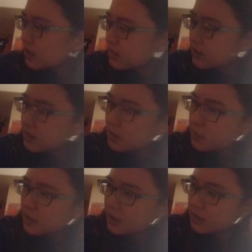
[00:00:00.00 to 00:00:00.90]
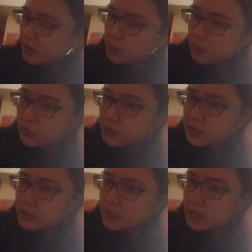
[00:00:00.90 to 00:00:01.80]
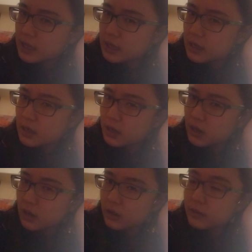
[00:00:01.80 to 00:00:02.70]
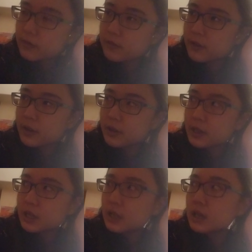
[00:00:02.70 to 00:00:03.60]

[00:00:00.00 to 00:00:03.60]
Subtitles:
This is something I think Bruce Lee got very